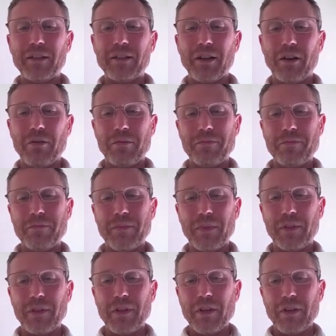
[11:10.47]
So
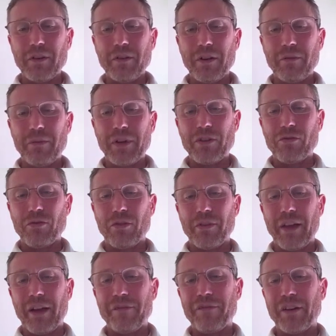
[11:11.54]
if we draw
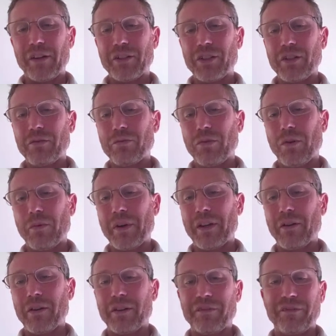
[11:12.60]
that function, what we're
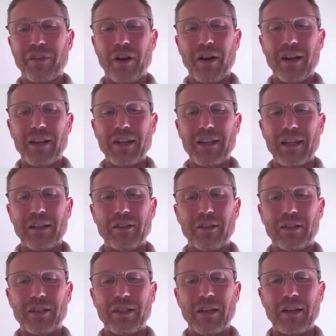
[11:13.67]
going to find is it
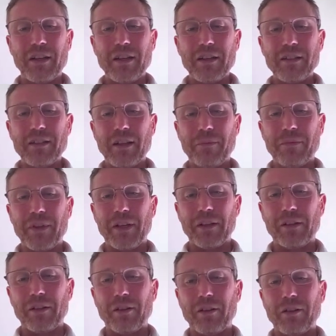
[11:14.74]
looks something
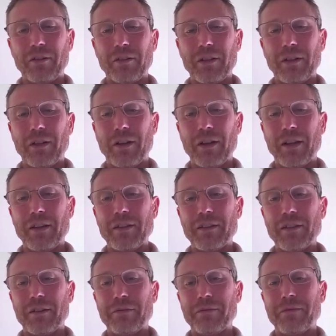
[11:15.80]
along the lines
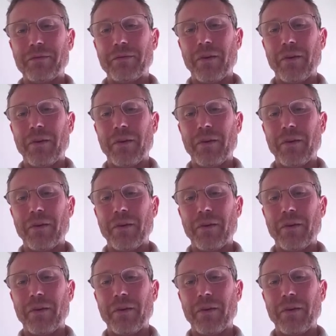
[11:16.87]
of